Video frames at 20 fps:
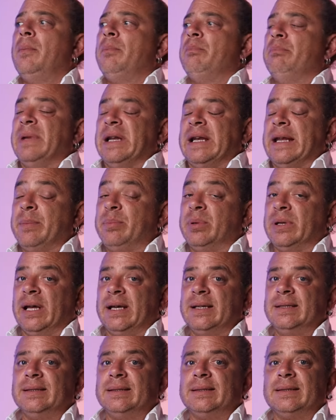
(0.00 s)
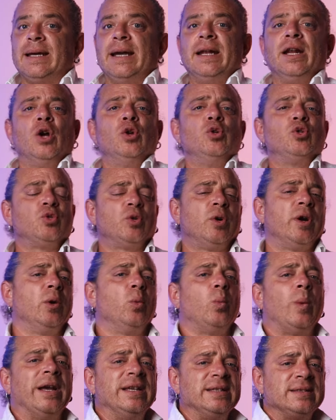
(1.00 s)
manipulated. They don't try
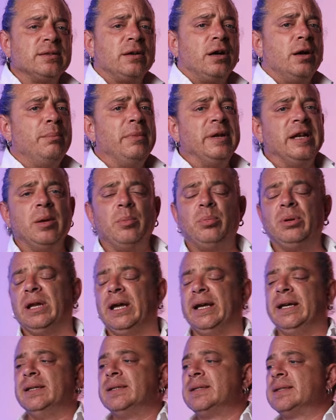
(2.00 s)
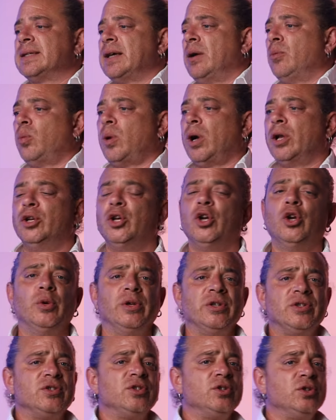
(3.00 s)
and waste time manipulating someone who
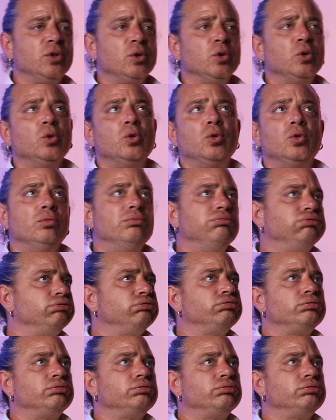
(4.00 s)
is too